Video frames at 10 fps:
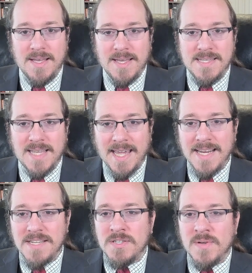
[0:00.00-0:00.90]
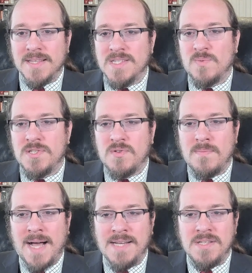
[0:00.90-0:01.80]
His key to doing this was to
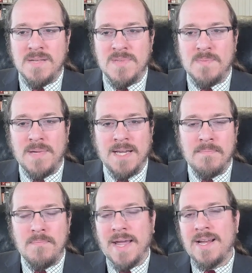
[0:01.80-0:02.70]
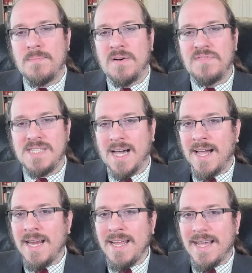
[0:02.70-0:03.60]
imagine them as being made up of
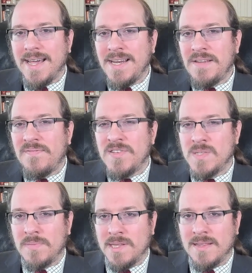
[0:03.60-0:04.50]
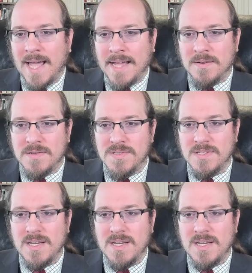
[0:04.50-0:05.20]
tiny indivisible layers,